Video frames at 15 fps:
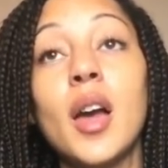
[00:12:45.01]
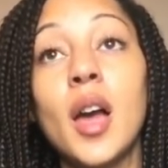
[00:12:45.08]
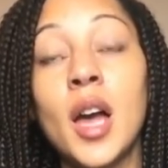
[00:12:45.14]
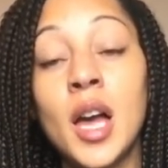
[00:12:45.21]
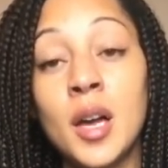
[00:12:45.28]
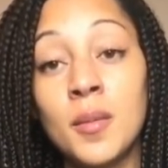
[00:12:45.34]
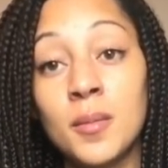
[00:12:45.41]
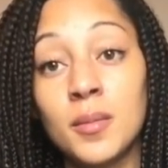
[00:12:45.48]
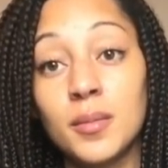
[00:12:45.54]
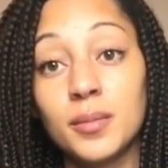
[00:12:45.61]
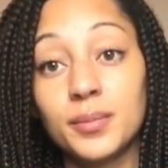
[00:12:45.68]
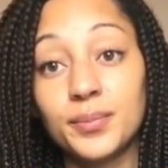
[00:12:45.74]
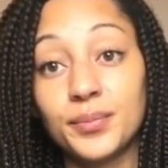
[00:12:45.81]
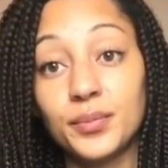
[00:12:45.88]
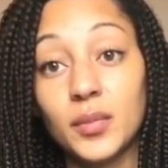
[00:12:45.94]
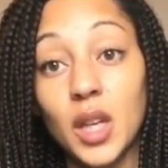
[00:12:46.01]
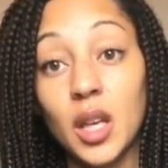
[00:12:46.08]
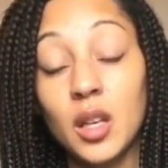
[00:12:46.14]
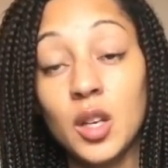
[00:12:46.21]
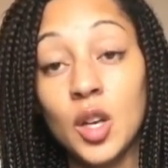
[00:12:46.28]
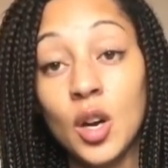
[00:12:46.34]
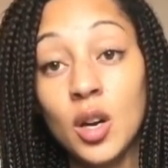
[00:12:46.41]
Um,
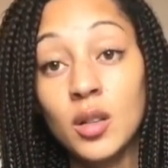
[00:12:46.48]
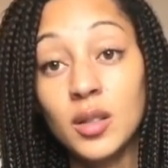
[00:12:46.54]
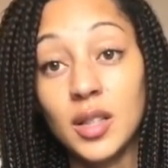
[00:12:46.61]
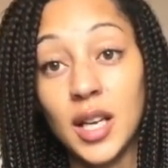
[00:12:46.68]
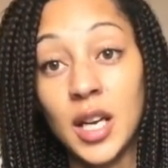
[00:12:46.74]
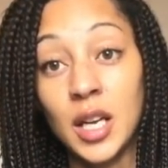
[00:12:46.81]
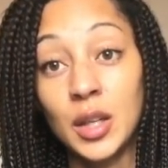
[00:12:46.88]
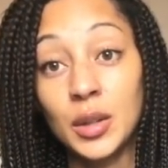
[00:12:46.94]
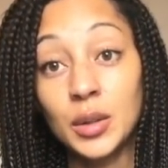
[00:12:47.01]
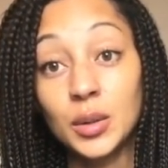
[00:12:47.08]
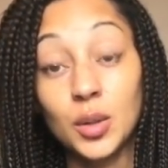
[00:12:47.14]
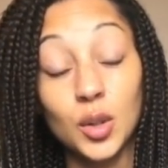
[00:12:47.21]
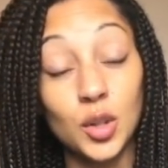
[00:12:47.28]
Yarndale,